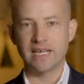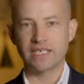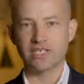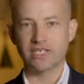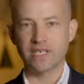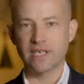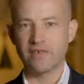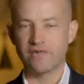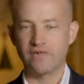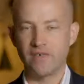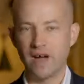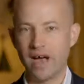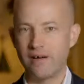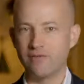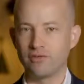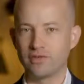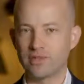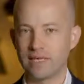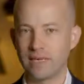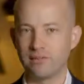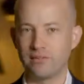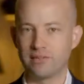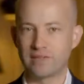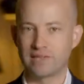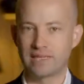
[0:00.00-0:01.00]
actually 5 or
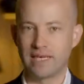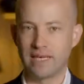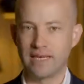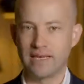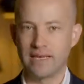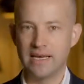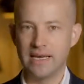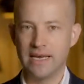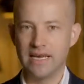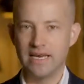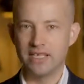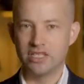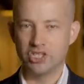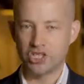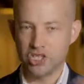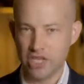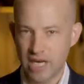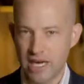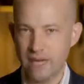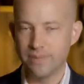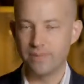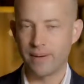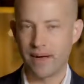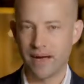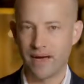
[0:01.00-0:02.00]
10%
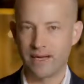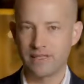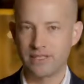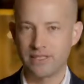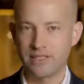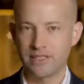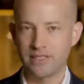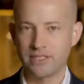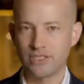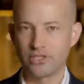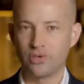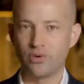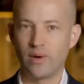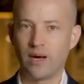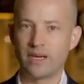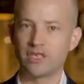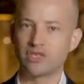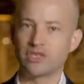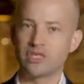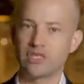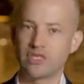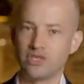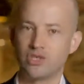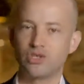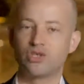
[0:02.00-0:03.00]
cheaper to
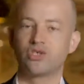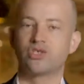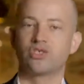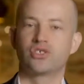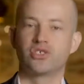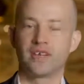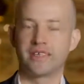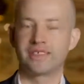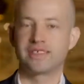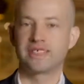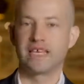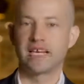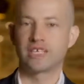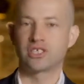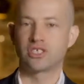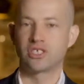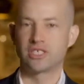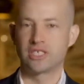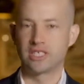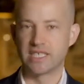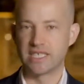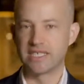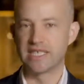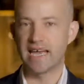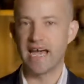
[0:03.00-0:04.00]
actually do the
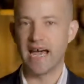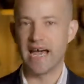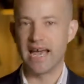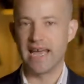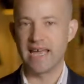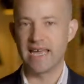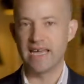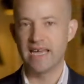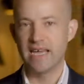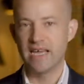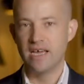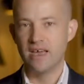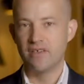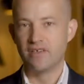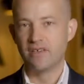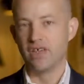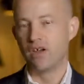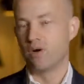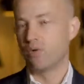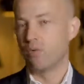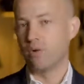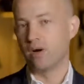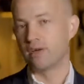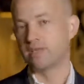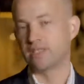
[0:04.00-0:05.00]
transaction today than
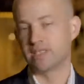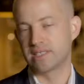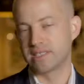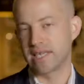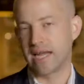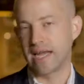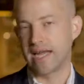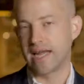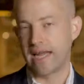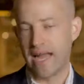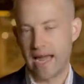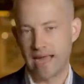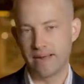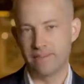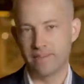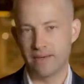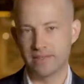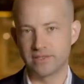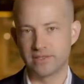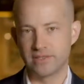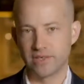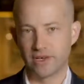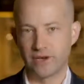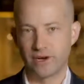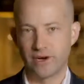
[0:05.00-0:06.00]
it was, say, 8
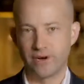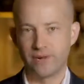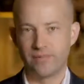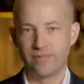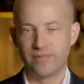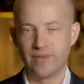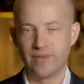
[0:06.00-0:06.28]
months ago.